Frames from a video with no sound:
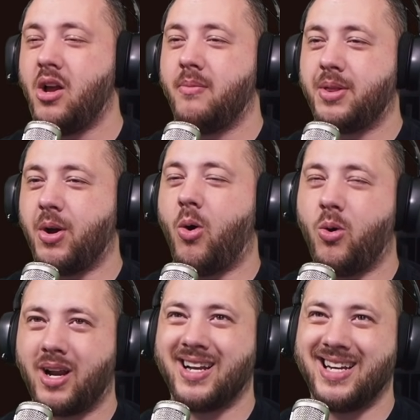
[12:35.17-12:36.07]
But the
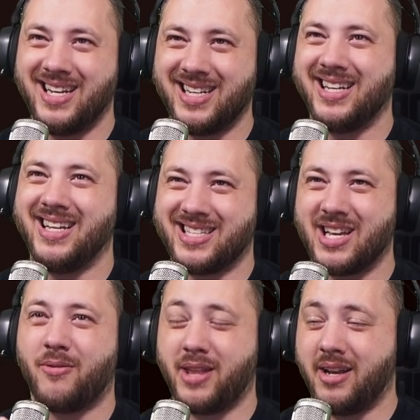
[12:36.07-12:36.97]
whole gun in
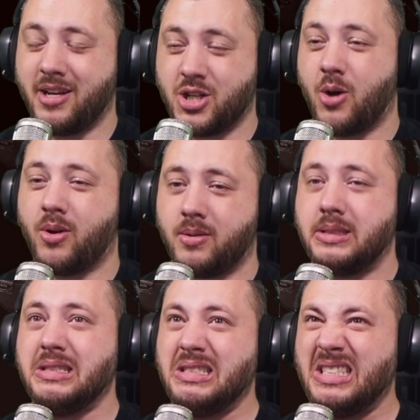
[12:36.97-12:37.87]
itself then in total,
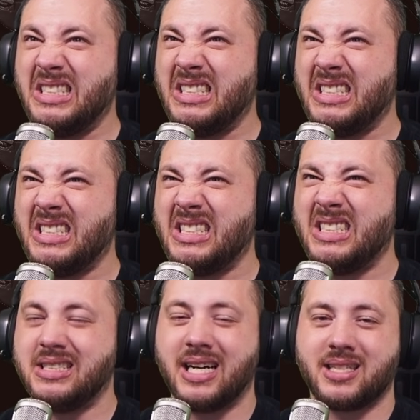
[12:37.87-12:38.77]

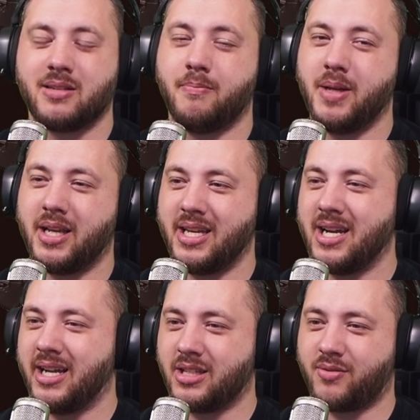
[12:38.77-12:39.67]
ooh, that's a big
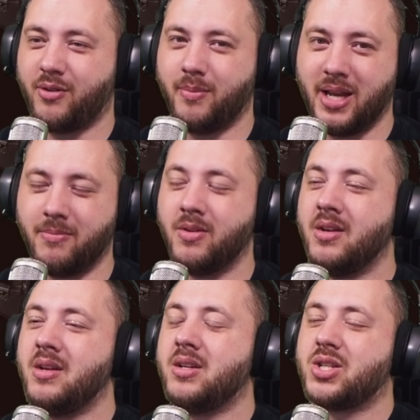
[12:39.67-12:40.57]
yikes for me.
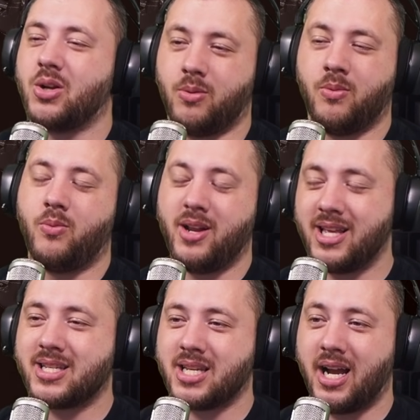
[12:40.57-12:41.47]
So with the
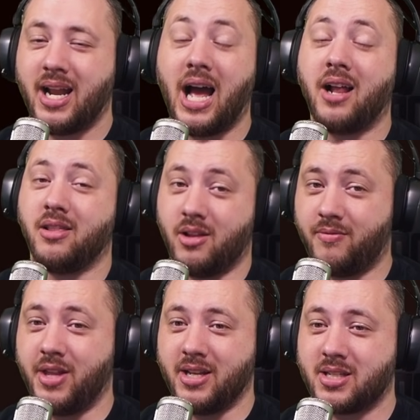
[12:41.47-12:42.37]
sight, I love
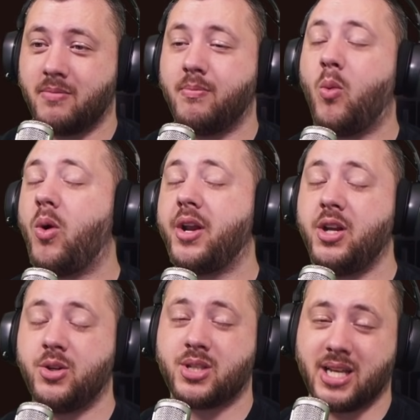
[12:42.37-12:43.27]
this. But what are
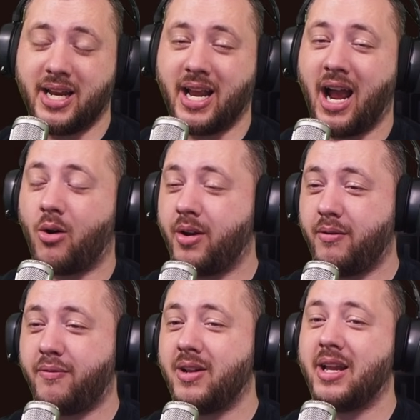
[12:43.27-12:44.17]
you saying? How are you
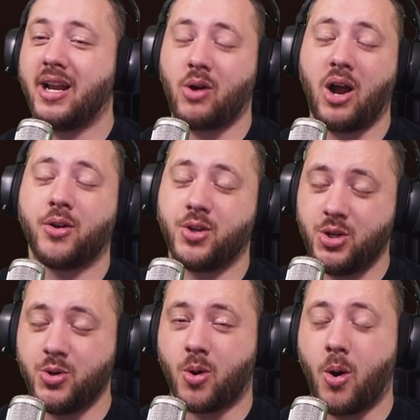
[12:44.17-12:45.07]
feeling? How do
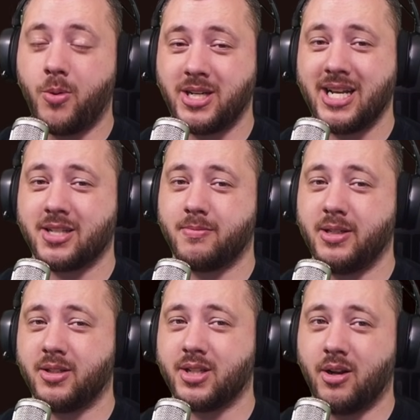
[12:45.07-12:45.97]
your OTS
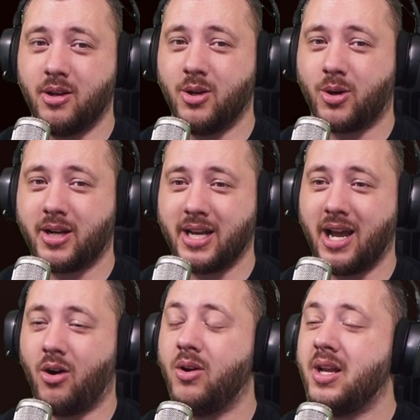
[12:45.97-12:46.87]
builds look
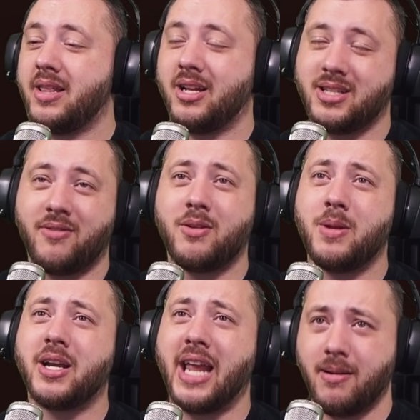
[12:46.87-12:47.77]
now? There'll definitely
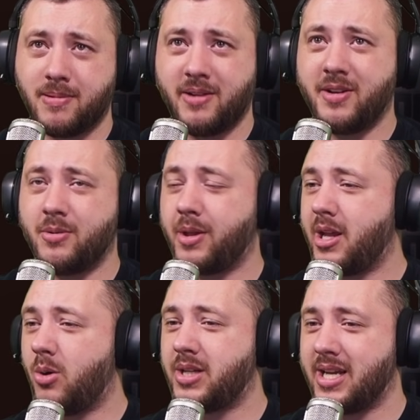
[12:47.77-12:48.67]
be a gameplay video with the
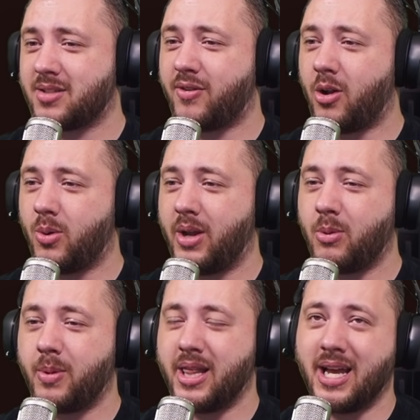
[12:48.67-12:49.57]
OTS following,
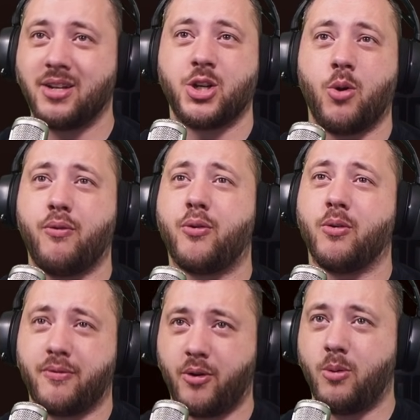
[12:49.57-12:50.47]
where we then go for a
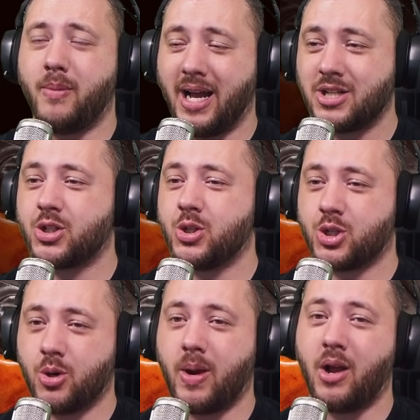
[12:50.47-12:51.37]
full match to
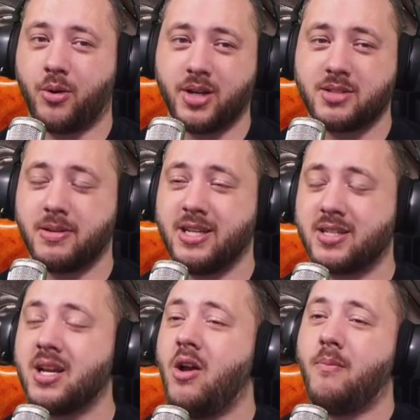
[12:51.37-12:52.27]
show how good this is.